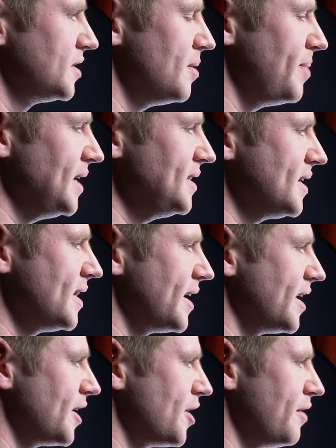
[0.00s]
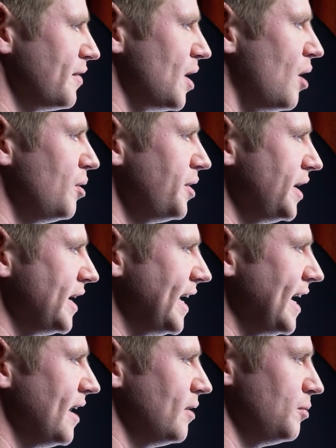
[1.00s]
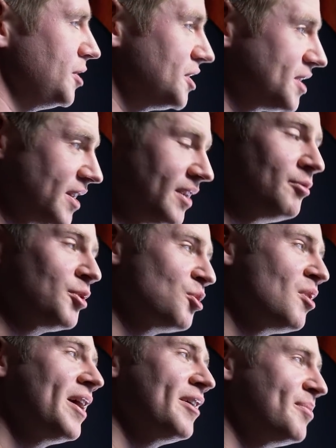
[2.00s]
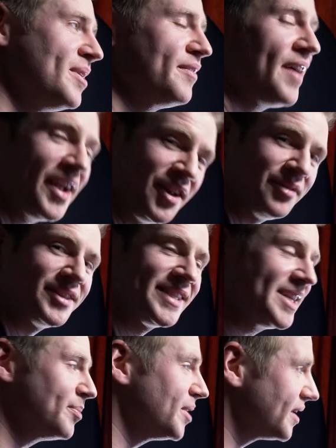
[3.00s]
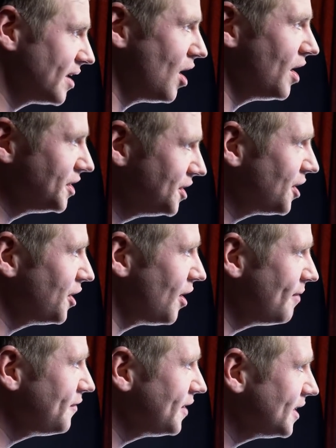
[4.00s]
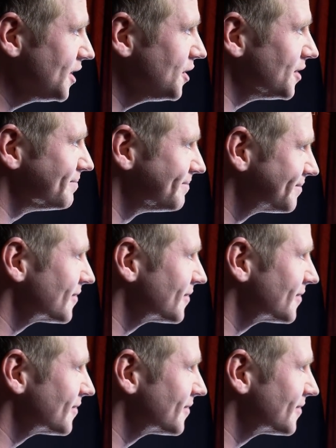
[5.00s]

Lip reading: So I'm basically gonna go over the whole thing again, which is gonna require a bit of accuracy, but you know, I'm feeling good.